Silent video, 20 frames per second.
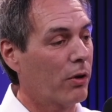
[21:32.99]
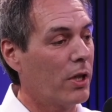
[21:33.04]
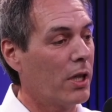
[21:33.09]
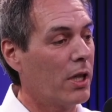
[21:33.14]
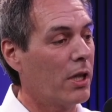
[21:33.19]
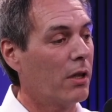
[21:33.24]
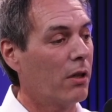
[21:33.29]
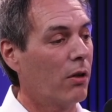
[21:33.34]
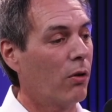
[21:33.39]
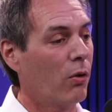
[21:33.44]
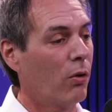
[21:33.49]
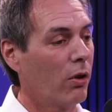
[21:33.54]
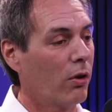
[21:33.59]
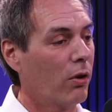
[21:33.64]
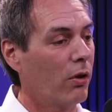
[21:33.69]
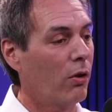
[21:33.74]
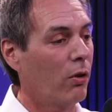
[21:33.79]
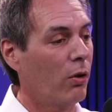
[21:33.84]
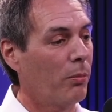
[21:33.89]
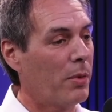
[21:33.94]
You hear
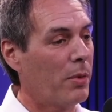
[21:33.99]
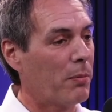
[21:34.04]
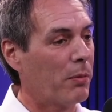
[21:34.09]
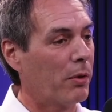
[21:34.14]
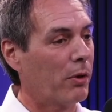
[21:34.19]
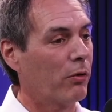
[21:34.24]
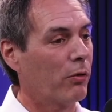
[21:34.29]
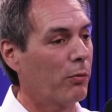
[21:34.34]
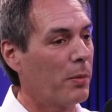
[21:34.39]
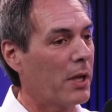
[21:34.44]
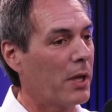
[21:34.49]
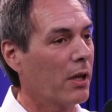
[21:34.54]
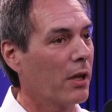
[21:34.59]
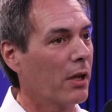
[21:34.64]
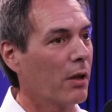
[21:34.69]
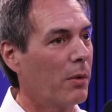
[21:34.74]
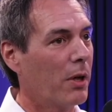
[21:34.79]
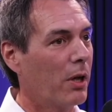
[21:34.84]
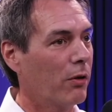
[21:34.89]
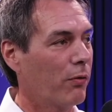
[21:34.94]
all people
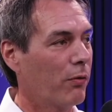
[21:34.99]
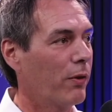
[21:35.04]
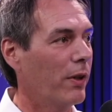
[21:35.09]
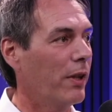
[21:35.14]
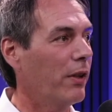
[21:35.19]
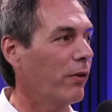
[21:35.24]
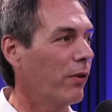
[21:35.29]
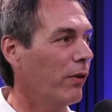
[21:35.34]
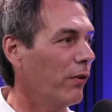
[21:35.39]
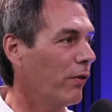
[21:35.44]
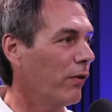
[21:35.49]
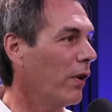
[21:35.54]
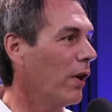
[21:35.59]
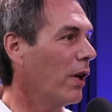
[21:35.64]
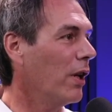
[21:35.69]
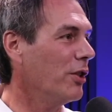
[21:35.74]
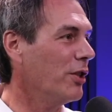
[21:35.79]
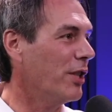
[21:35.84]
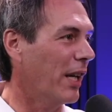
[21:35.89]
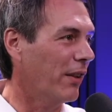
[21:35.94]
speaking about, for instance,
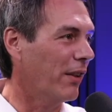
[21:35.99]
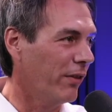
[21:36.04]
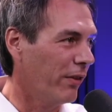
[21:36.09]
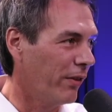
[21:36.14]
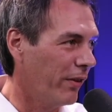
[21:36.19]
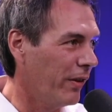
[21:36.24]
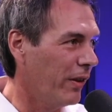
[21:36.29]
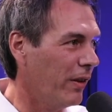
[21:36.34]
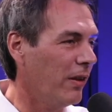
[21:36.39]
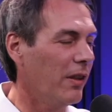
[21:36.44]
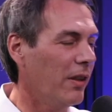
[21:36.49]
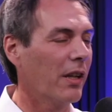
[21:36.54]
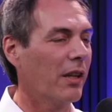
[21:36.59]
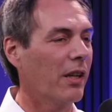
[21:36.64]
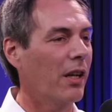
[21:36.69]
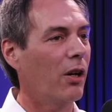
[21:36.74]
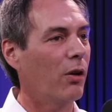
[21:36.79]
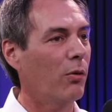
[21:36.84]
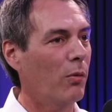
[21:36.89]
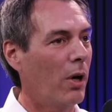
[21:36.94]
Gen Z, and
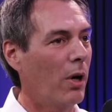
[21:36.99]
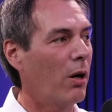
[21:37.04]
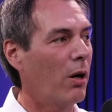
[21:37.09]
how